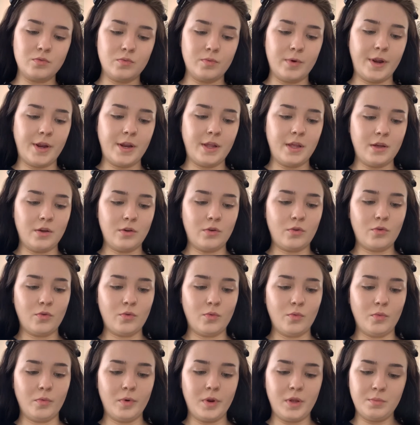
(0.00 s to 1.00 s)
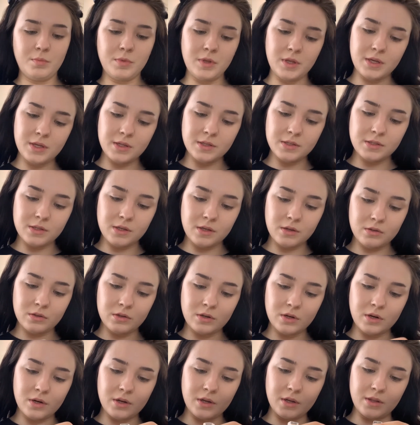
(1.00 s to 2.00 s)
Radiant Creamy
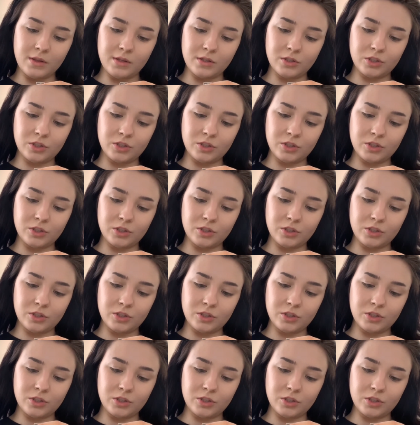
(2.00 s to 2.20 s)
Concealer in the